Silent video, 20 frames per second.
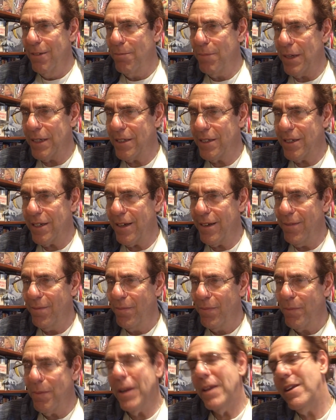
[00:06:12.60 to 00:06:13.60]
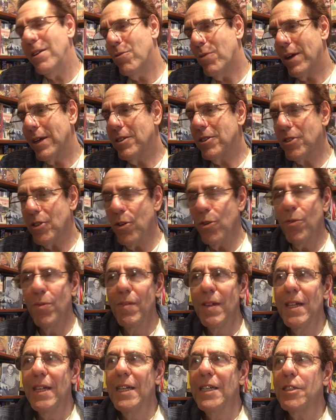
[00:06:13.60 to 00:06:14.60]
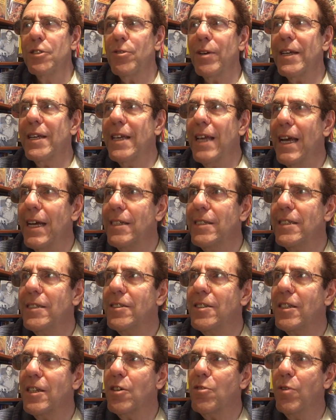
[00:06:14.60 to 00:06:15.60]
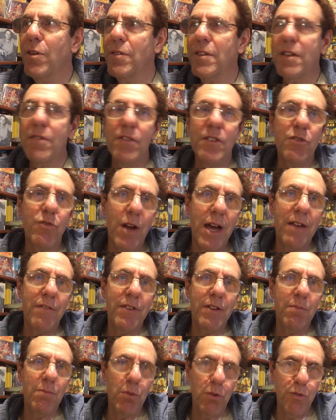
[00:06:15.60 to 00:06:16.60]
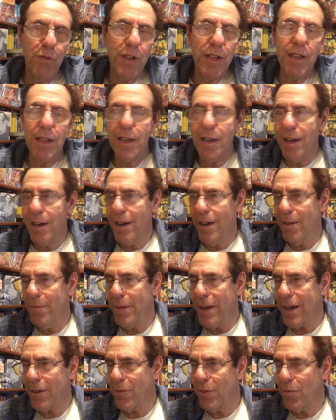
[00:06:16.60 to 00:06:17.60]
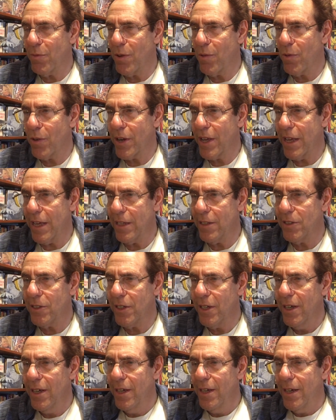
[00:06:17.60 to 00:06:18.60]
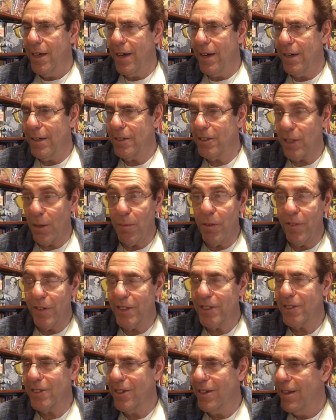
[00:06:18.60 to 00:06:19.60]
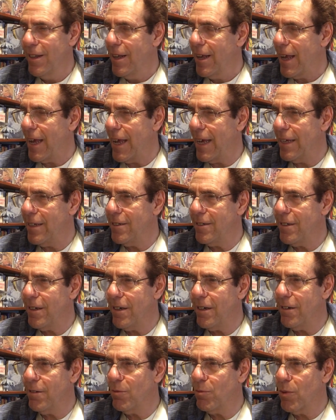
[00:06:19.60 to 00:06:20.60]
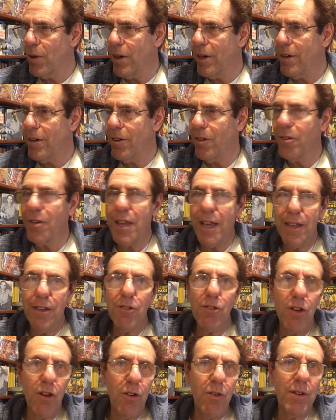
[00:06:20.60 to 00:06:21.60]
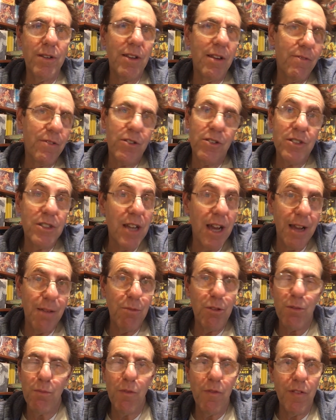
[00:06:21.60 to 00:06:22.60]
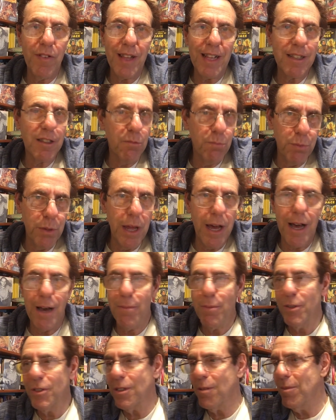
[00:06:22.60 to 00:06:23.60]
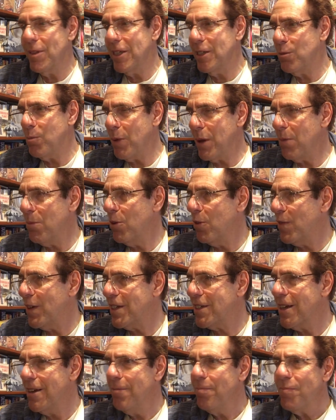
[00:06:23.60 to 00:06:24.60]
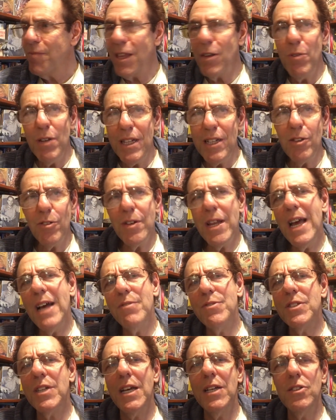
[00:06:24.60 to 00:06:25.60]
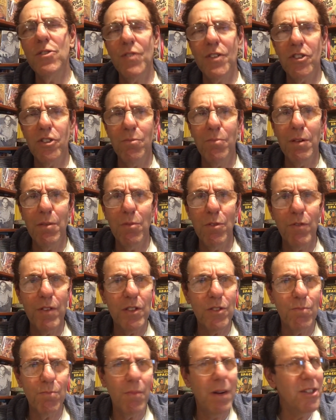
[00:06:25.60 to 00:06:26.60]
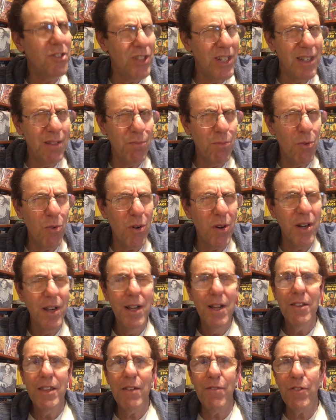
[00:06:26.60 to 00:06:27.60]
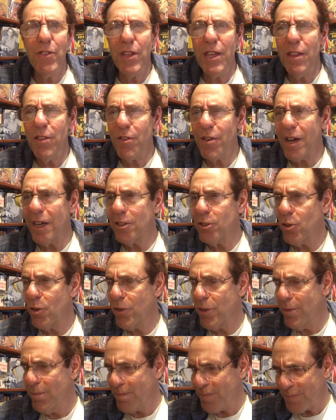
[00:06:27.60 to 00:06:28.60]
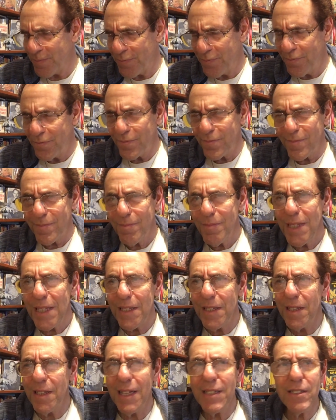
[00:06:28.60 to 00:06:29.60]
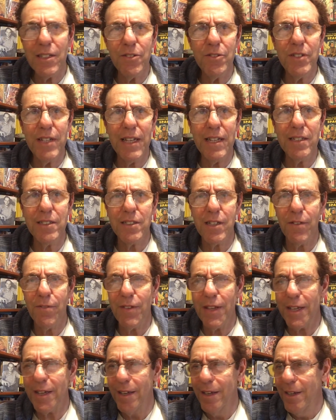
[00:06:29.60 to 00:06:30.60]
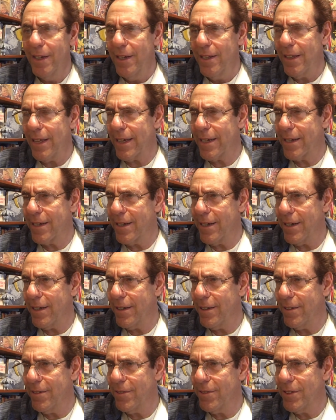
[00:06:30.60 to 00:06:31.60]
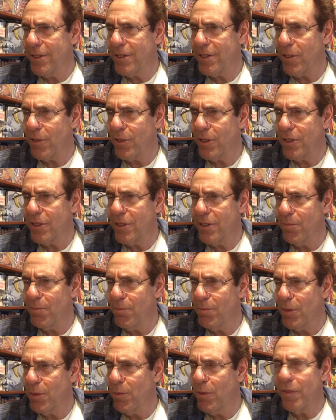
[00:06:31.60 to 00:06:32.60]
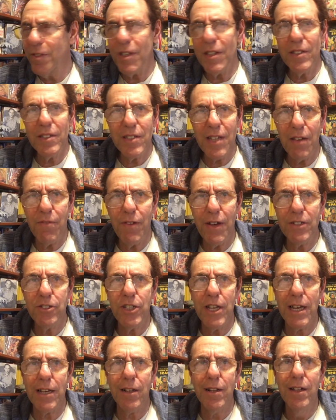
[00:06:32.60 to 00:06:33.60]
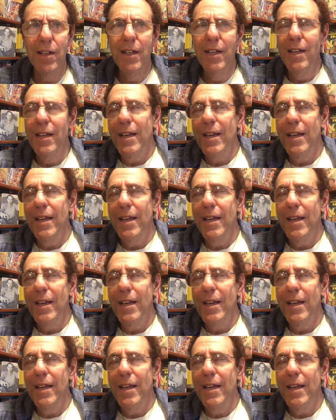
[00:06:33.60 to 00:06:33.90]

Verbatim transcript: But uh, but anyway, so so I guess it's the equivalent of a drive-in movie uh, back when we were kids, uh, some of us. And uh, where, okay, you go and you have a good time with a movie like The Blob or some of these B-movies. They really don't have science fiction B-movies much anymore. They've either got sort of the less entertaining stuff like like uh, the, the the movies on the Sci-Fi Channel.